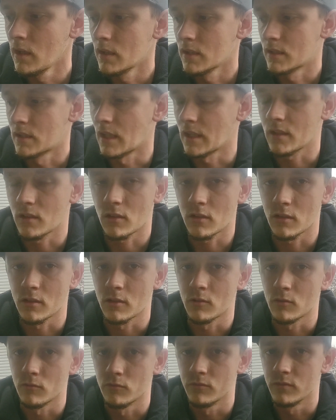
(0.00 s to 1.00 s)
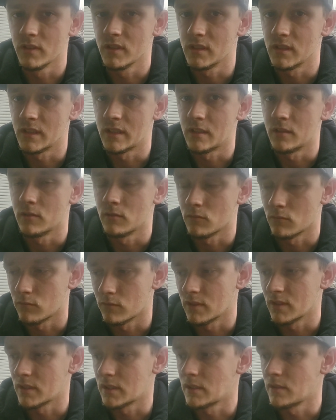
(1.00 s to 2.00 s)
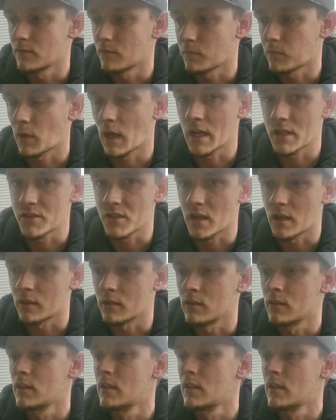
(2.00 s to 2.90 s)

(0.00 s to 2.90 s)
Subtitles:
They are really, really fragile.